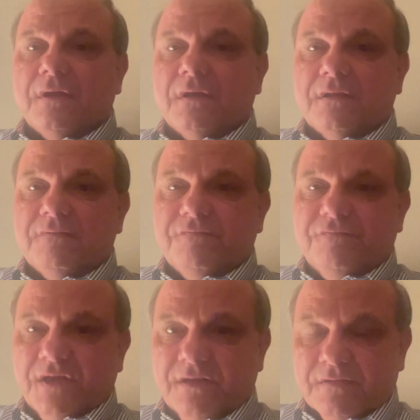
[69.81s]

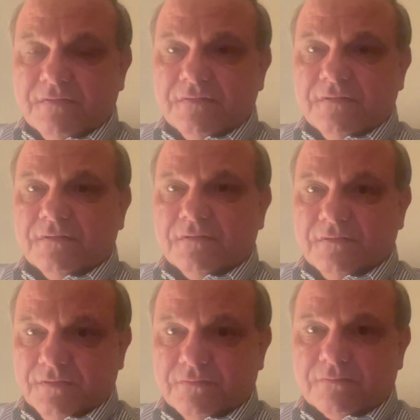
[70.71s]
invaded
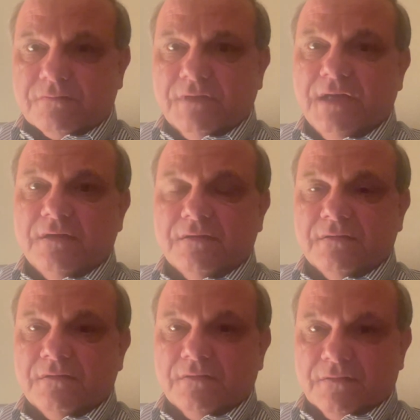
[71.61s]
the Ukraine
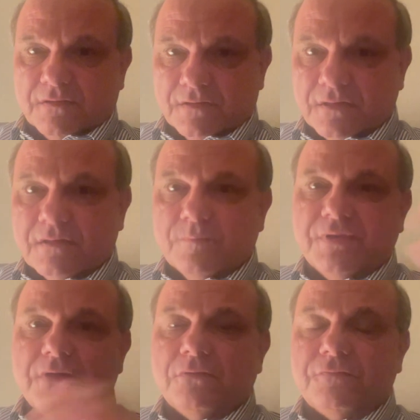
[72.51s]
a little
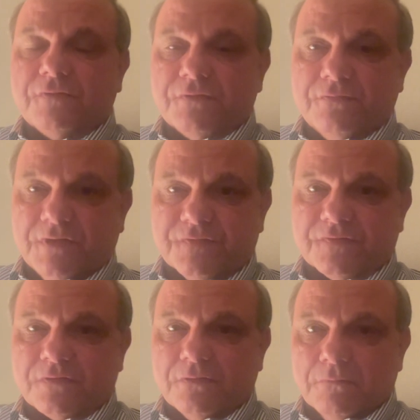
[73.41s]
bit over 2 years
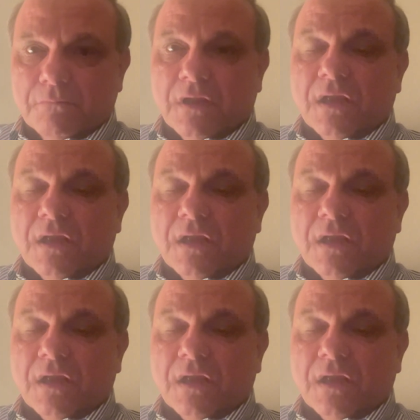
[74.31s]
ago.